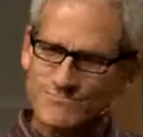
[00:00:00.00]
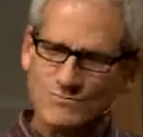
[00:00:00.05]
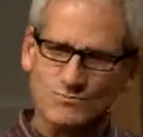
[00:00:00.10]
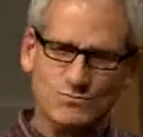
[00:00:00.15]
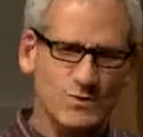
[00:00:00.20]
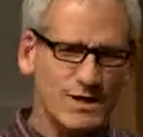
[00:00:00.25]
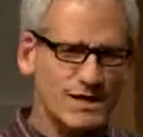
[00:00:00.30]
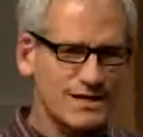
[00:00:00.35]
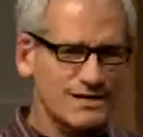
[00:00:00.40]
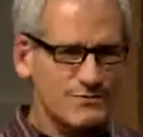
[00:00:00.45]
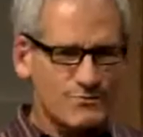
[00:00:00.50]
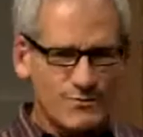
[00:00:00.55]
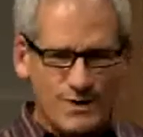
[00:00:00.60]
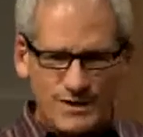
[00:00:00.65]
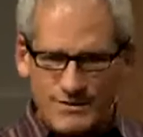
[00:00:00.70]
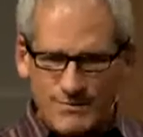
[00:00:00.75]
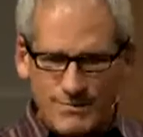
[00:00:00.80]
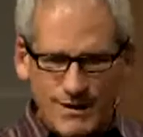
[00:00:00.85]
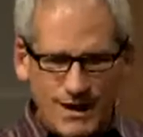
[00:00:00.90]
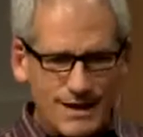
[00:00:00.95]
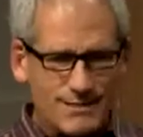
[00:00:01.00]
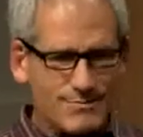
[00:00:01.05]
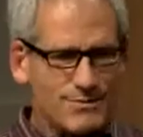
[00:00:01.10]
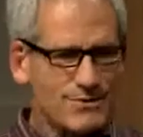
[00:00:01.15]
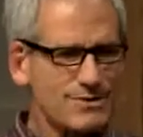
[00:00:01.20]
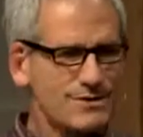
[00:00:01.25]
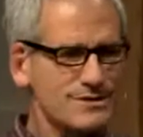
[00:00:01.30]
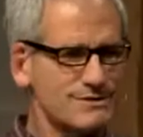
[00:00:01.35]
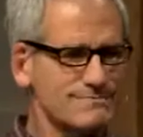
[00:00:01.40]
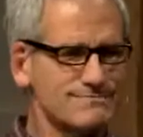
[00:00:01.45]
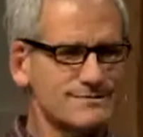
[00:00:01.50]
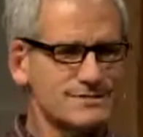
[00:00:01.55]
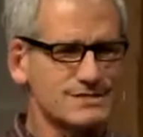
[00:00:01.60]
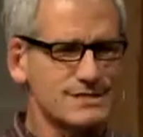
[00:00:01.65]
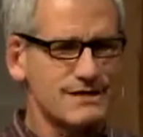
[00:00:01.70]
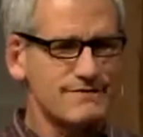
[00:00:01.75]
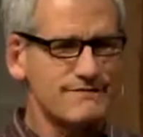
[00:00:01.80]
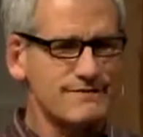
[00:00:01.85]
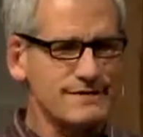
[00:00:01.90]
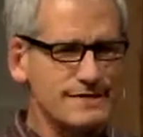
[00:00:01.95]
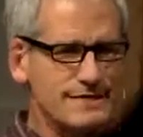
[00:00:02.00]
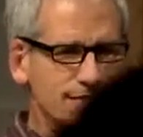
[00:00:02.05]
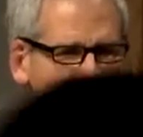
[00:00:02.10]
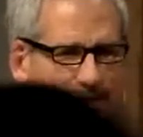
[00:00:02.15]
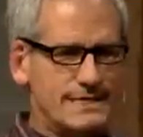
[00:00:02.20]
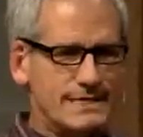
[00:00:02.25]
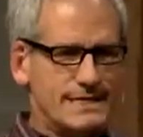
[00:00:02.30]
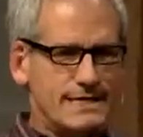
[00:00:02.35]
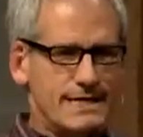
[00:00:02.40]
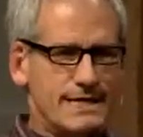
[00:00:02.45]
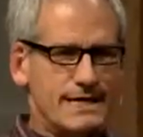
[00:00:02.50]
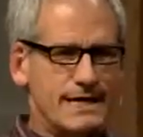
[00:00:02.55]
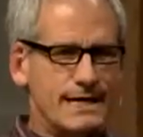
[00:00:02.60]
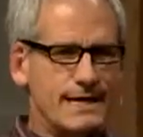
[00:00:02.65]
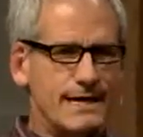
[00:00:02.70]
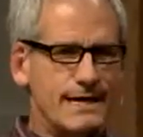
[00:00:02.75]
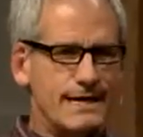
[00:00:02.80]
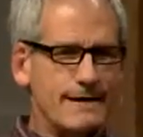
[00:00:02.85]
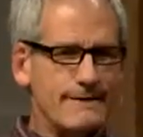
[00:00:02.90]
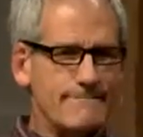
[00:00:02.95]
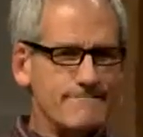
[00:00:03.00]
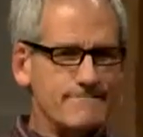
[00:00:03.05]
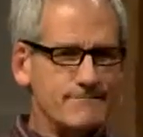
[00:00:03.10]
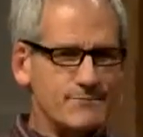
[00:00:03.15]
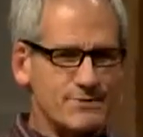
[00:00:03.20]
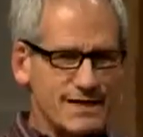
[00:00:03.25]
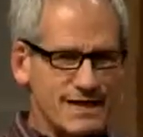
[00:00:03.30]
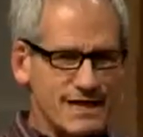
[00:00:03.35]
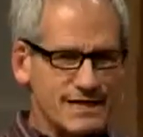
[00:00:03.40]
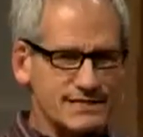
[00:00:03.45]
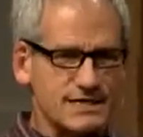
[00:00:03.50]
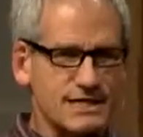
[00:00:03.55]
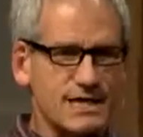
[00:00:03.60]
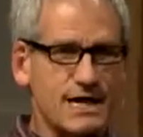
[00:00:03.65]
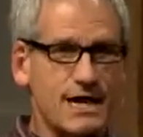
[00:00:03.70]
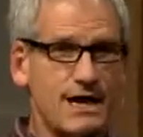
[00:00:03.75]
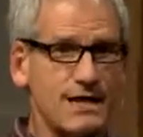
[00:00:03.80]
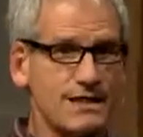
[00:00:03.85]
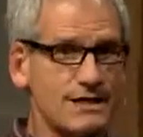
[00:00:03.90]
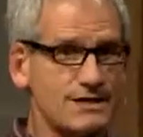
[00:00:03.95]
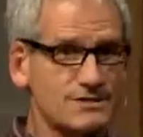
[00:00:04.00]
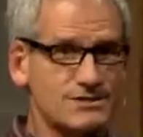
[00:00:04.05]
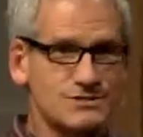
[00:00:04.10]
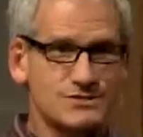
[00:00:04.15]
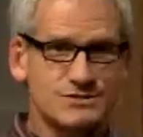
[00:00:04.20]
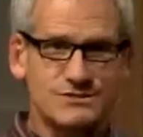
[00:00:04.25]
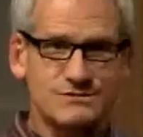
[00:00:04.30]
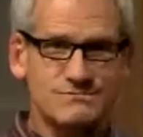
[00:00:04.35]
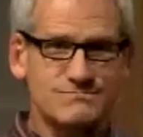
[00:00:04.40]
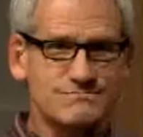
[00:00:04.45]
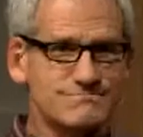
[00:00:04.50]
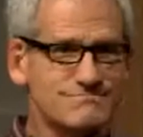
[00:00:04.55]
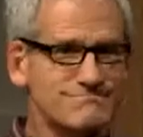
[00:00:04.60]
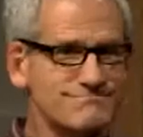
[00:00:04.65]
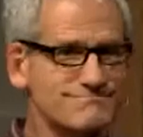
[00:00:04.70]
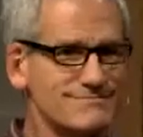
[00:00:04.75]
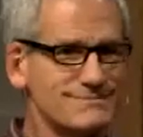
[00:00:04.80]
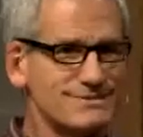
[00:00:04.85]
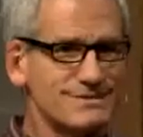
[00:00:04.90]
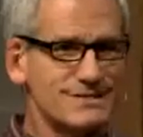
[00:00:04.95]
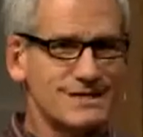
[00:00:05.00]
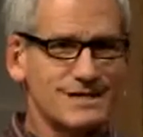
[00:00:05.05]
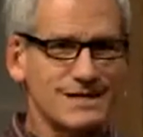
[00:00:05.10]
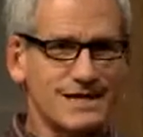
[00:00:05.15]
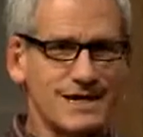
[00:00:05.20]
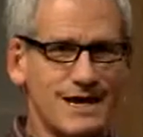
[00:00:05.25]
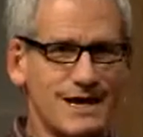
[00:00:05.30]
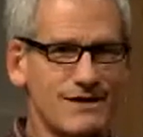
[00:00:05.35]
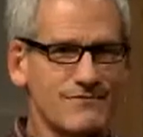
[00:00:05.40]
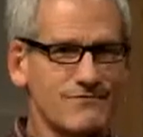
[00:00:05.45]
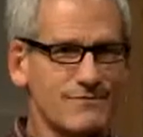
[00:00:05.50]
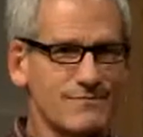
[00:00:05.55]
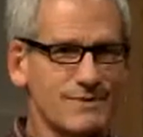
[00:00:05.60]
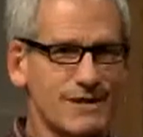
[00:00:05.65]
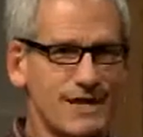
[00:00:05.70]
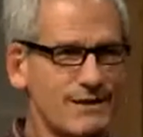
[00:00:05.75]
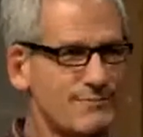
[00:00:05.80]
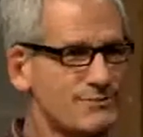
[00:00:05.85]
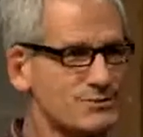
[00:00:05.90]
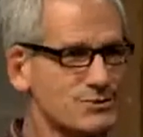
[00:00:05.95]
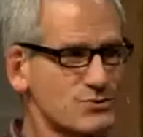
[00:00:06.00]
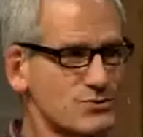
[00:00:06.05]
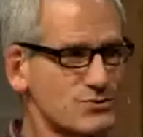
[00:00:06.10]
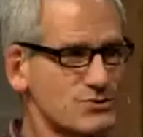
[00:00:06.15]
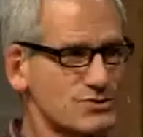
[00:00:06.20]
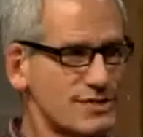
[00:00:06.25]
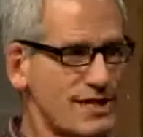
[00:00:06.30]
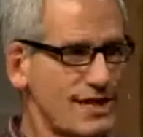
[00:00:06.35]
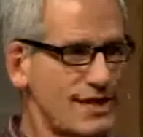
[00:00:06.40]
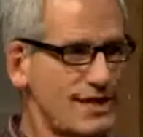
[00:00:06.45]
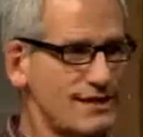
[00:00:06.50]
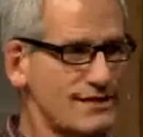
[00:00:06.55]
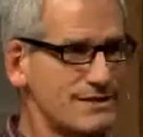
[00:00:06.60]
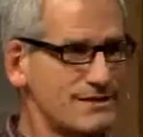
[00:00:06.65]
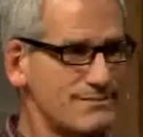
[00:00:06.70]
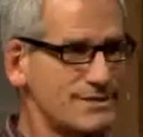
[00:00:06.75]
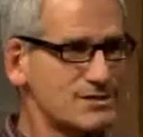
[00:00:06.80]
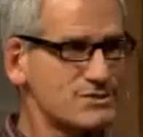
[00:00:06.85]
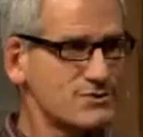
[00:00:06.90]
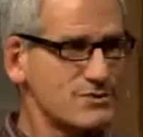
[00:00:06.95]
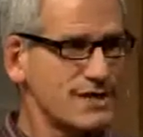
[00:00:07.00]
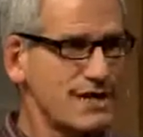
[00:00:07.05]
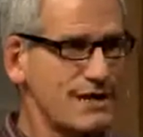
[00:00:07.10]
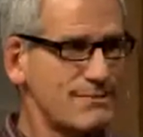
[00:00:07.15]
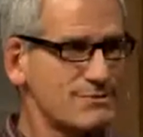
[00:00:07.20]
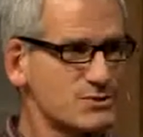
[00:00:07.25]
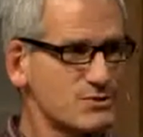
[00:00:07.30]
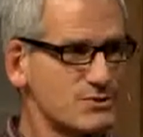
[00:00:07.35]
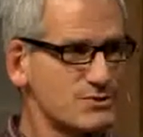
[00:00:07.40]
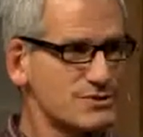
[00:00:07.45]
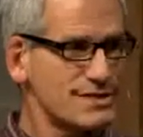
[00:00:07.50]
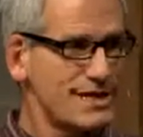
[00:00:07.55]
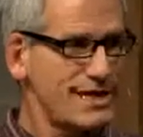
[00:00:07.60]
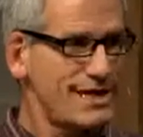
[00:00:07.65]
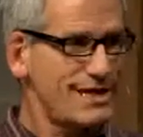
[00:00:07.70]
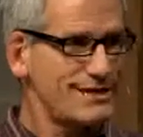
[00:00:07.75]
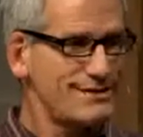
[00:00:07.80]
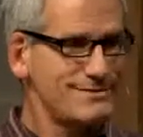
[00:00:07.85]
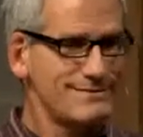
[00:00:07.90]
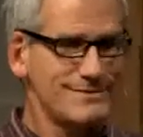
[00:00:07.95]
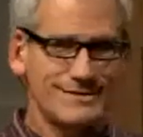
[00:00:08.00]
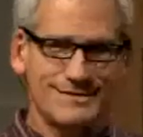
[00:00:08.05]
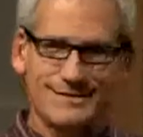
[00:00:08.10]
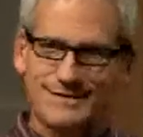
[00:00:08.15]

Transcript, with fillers: read, read the Bible and stuff. Um, when I got to college, a guy from Campus Crusade, the ministry Campus Crusade,